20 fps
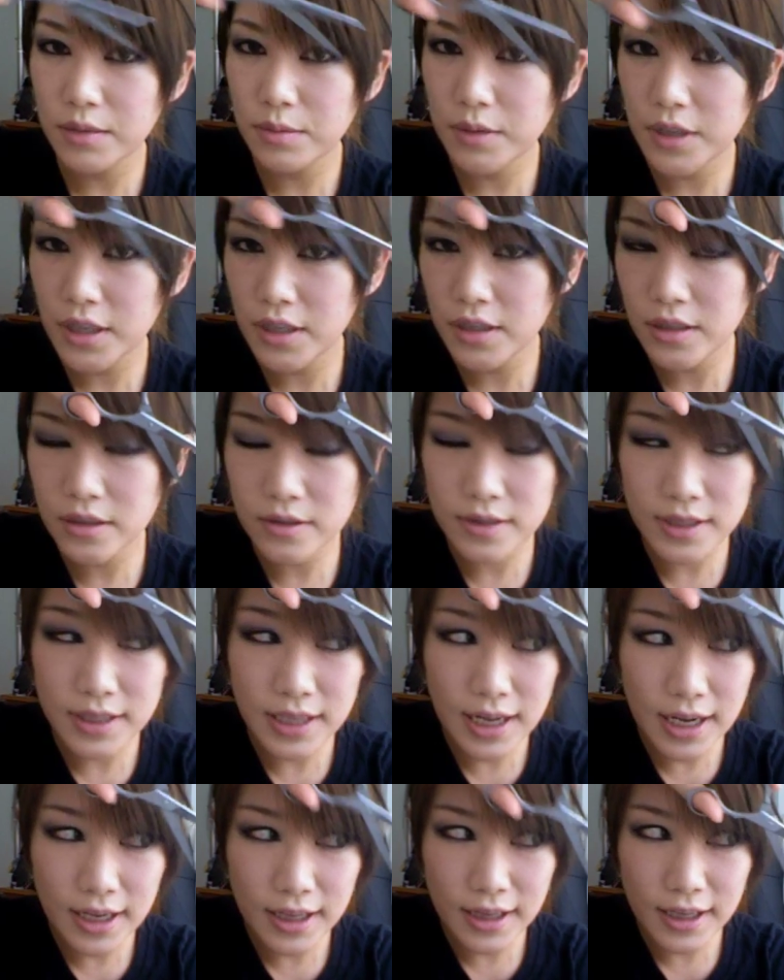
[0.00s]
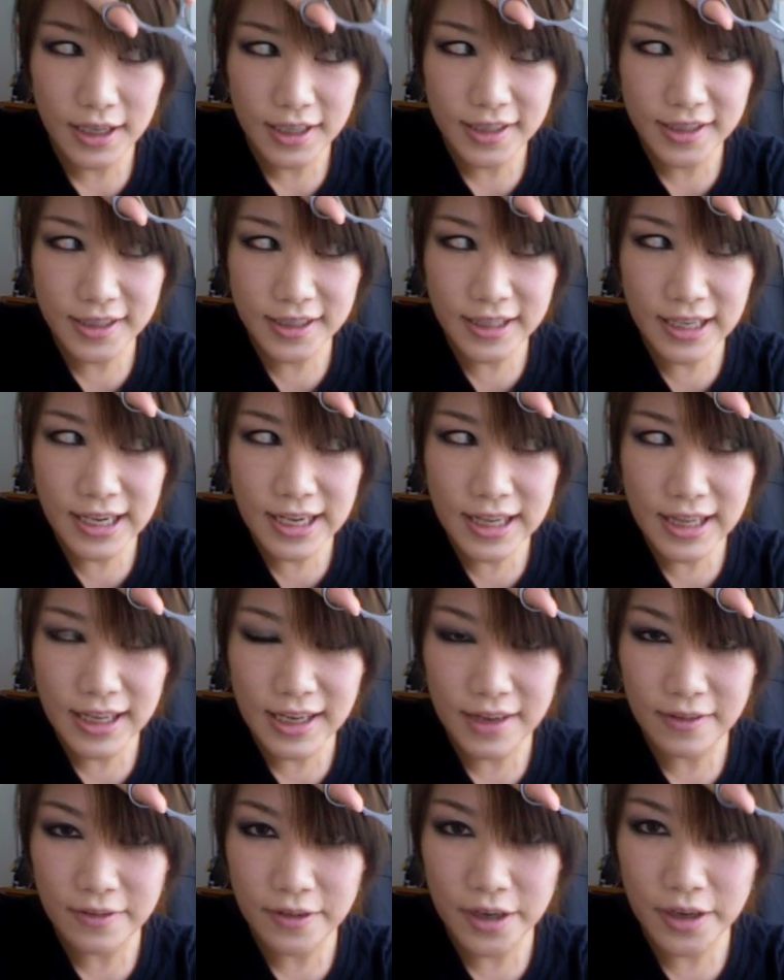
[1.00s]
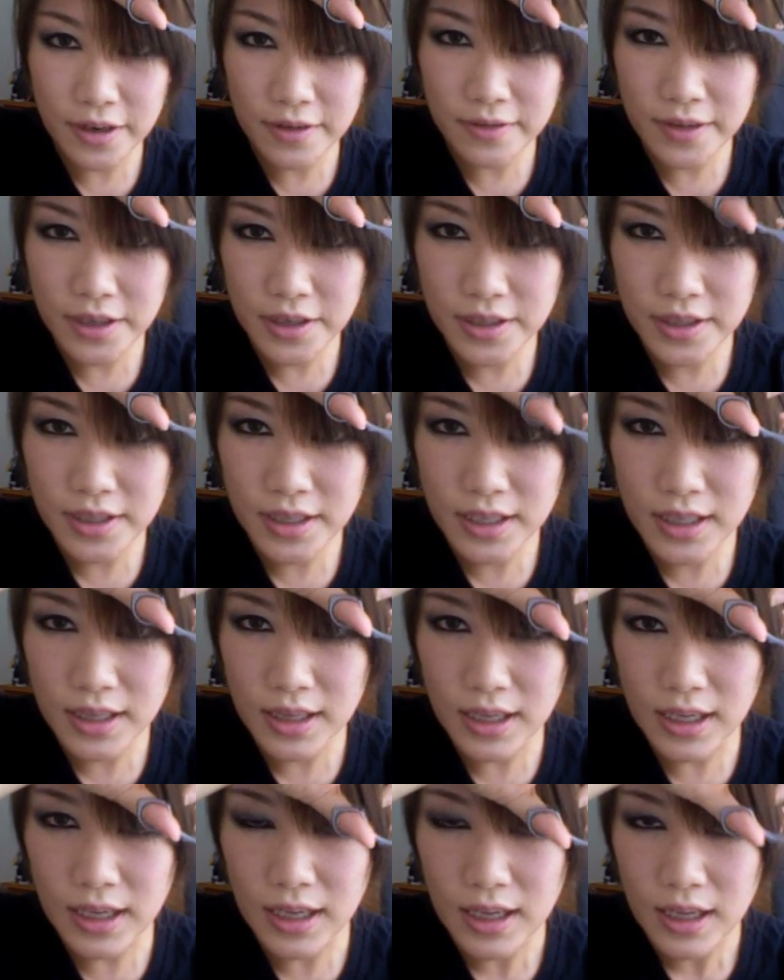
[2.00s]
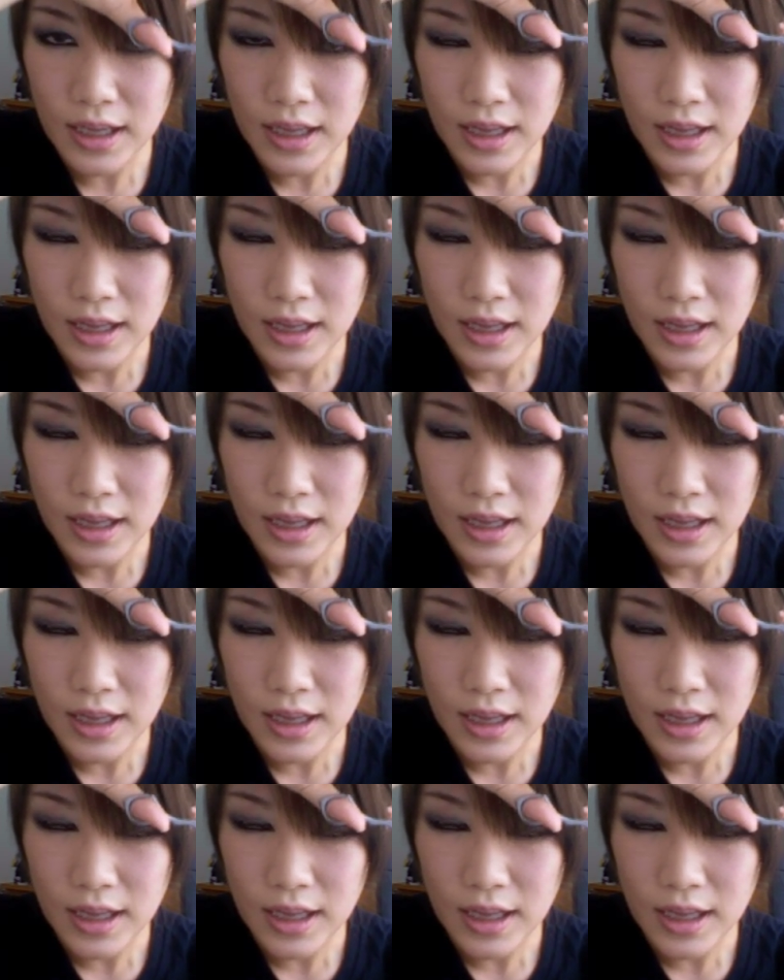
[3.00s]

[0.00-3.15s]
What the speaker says: what I do is I like slightly, very very slightly,